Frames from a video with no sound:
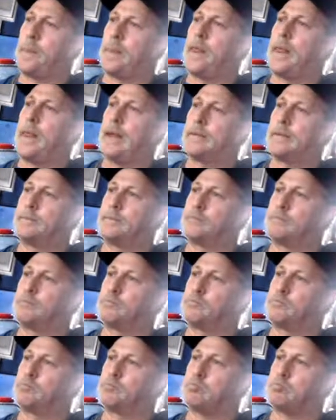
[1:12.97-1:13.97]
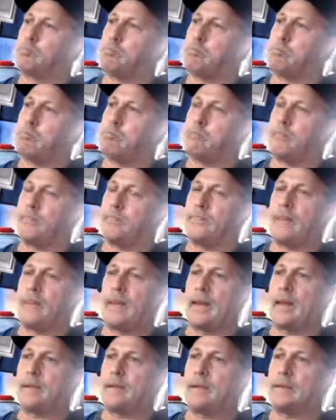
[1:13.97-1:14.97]
And that's sort of how
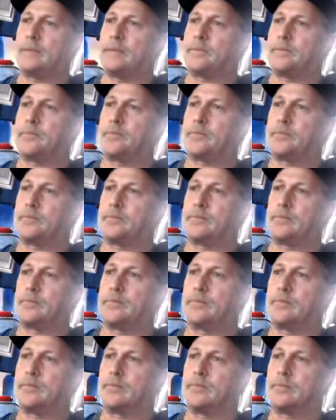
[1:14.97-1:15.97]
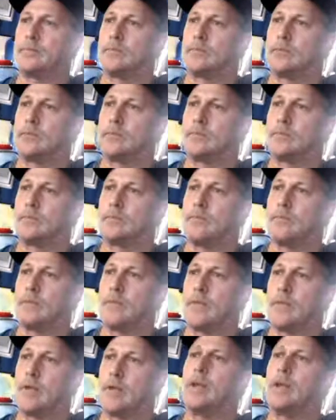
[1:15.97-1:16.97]
God puts people
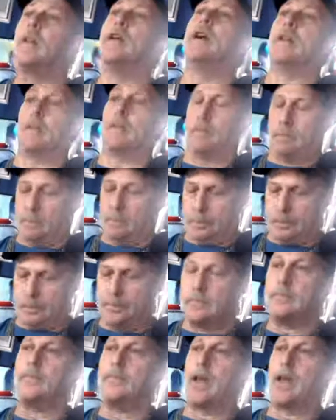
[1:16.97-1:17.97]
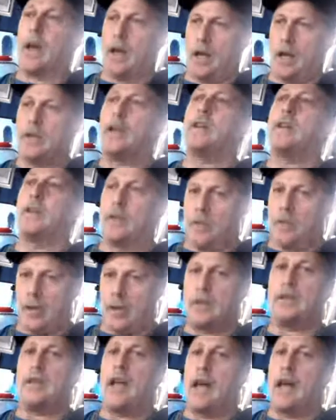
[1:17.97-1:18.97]
in our lives, I feel. Today's a great day to
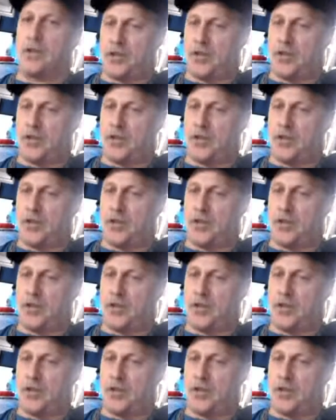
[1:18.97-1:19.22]
say that.